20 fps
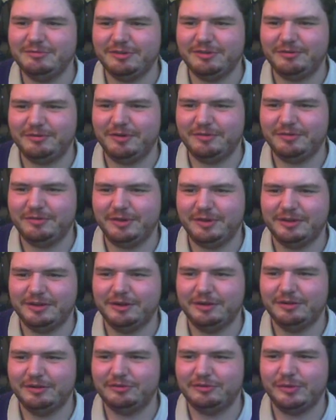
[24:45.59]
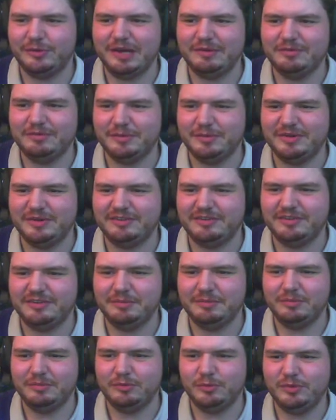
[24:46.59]
I think the last 2 games that we
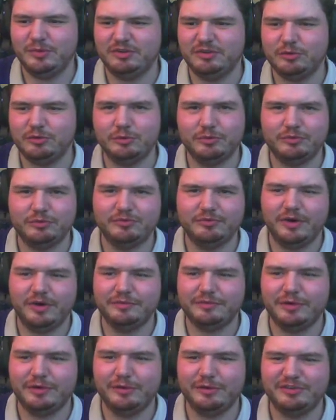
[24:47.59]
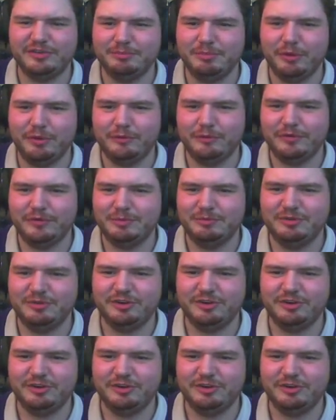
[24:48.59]
simmed, we scored 5 goals in both of them.